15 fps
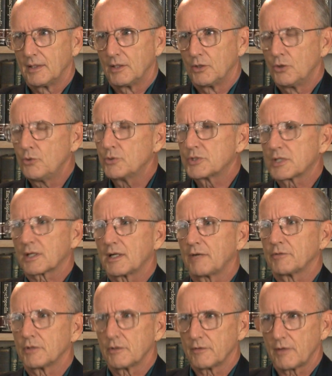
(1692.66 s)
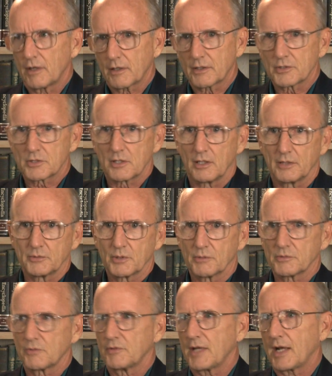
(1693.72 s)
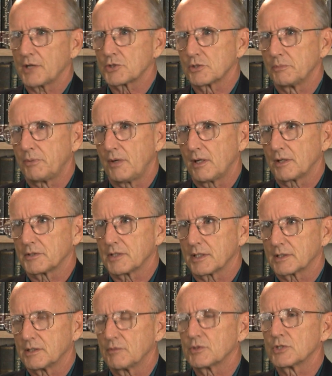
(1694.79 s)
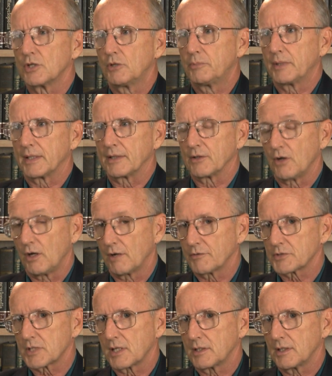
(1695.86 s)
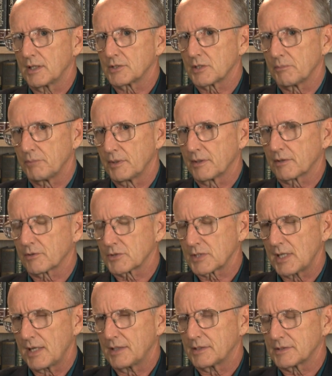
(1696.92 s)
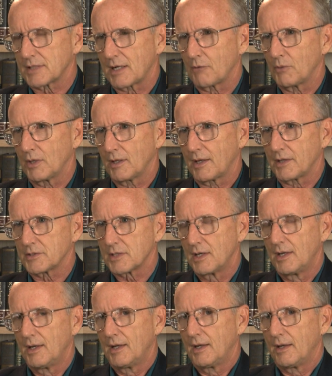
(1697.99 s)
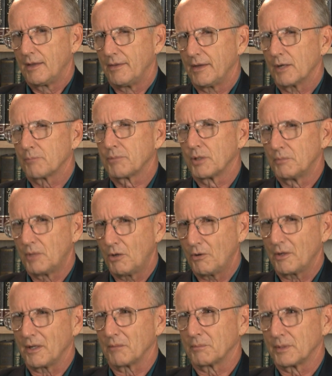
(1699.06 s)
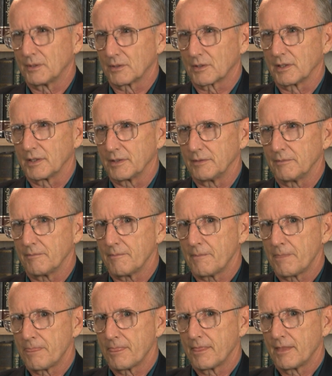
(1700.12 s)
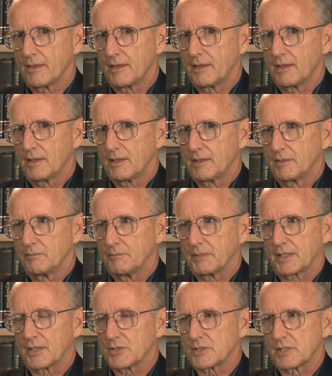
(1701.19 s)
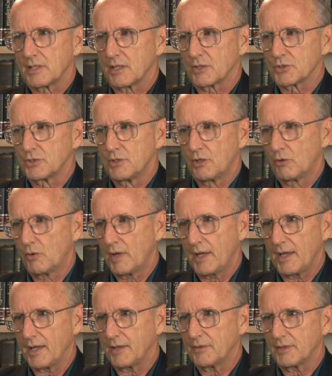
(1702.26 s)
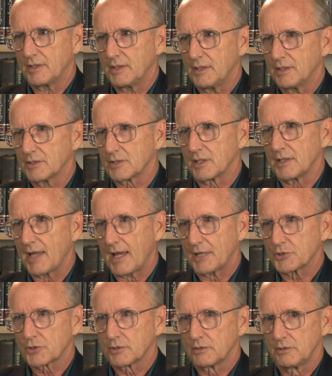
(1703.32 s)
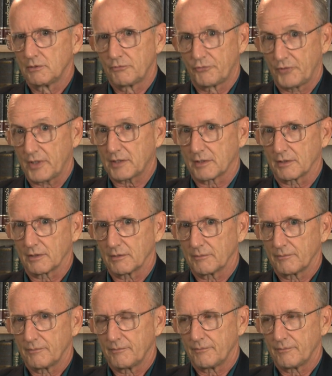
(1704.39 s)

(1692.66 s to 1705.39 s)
Who's the governor of Arkansas in terms of national politics? He was nobody. And all of a sudden, as a political scientist, I realized they're promoting Bill Clinton because there's no way that he is a national figure.